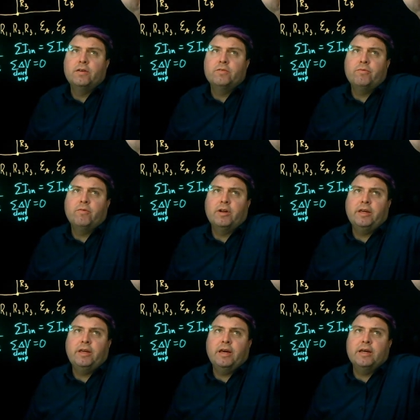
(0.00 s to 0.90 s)
we want
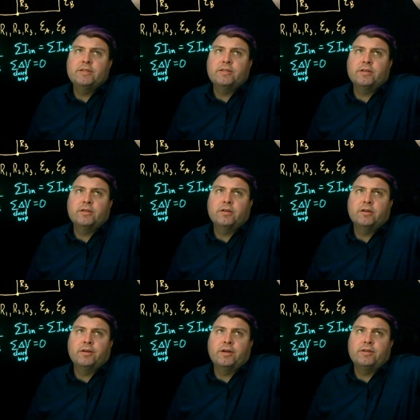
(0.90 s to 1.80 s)
to guess the
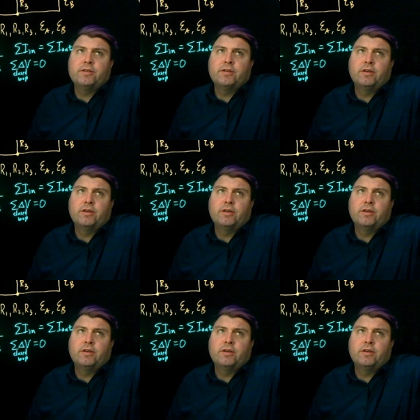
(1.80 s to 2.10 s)
current